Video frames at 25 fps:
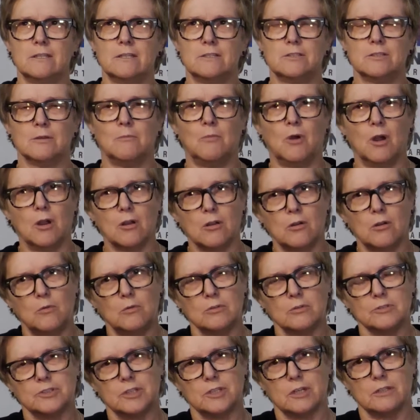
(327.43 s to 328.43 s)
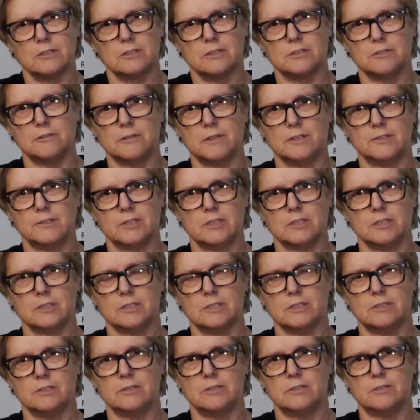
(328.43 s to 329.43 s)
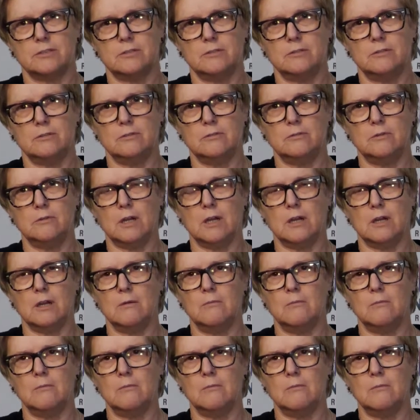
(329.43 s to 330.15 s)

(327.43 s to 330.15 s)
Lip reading: tomorrow we'll start to transition to